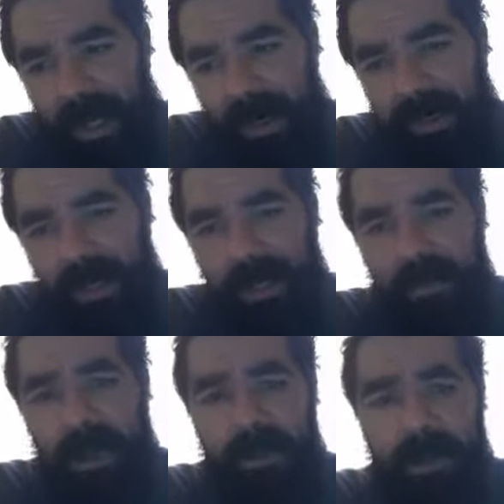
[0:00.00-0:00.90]
I was going to
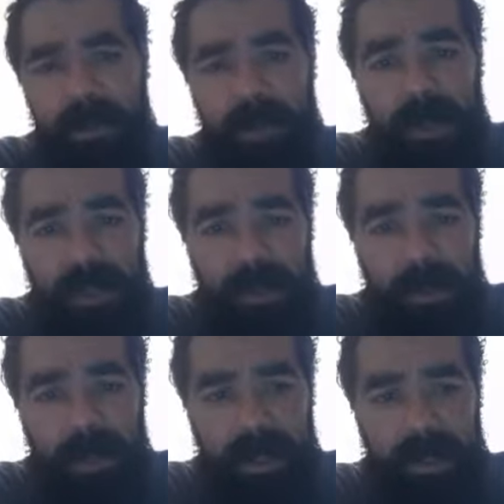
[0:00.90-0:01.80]
maybe push
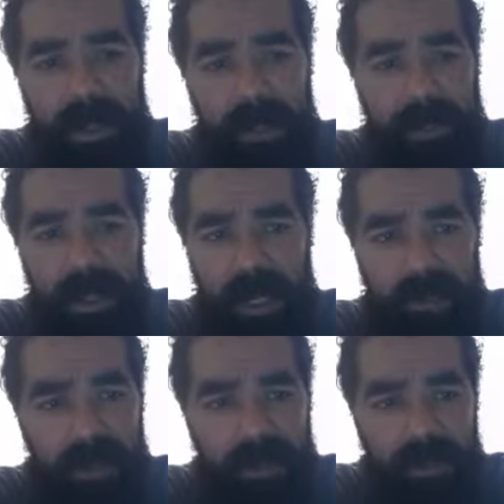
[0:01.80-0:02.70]
for being an army
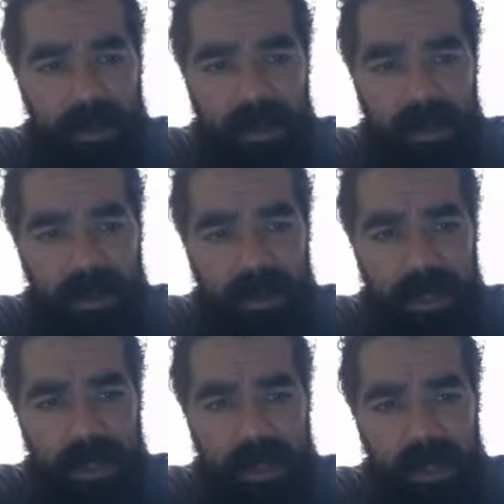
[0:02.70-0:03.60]
diver or something else.
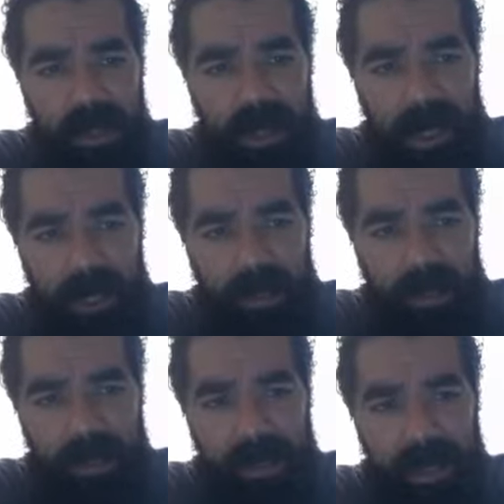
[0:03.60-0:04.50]
I,
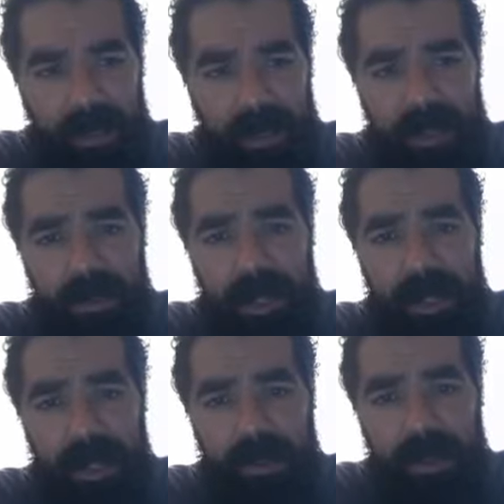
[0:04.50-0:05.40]
I try to research
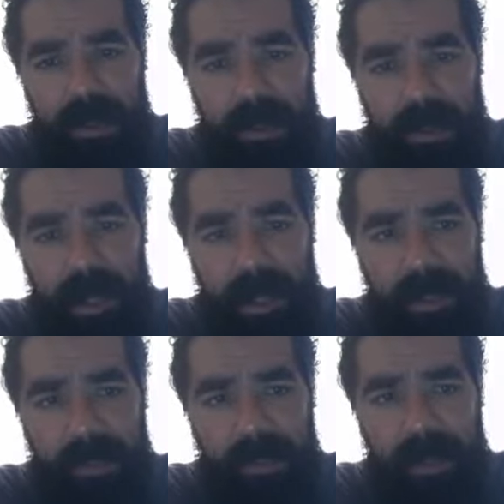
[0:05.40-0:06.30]
my options. I
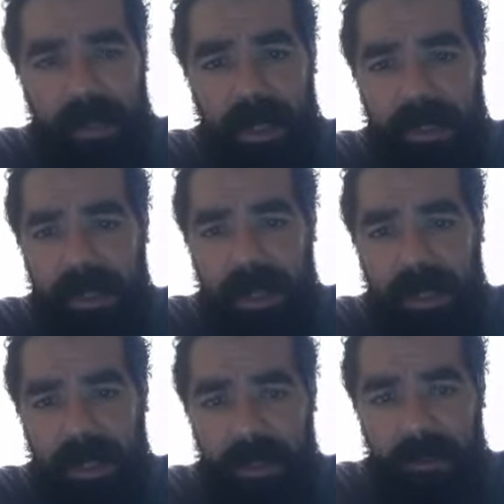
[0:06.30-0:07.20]
end up where I think I should
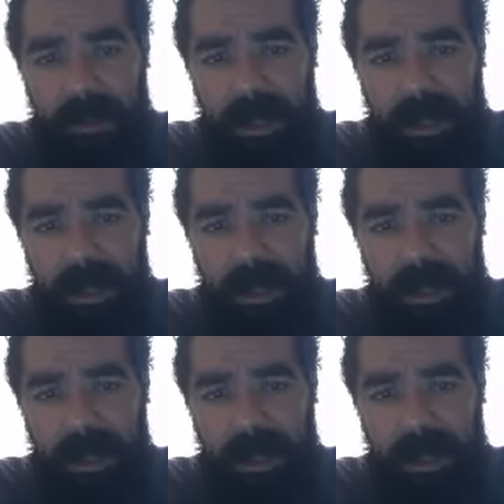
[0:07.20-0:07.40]
end up.